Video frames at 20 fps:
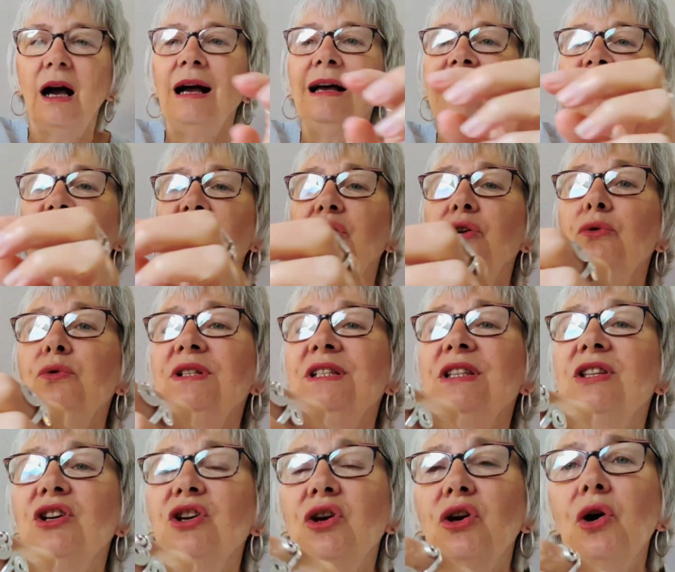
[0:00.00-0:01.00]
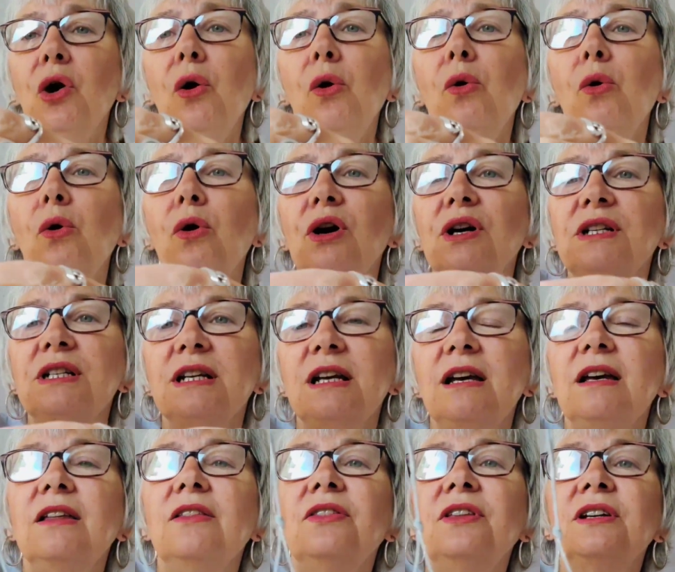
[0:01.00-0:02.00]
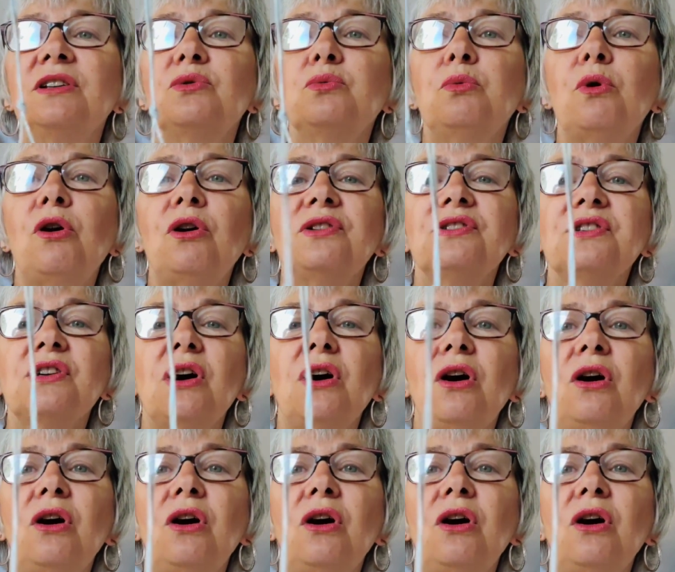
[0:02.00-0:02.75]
I used the cord that was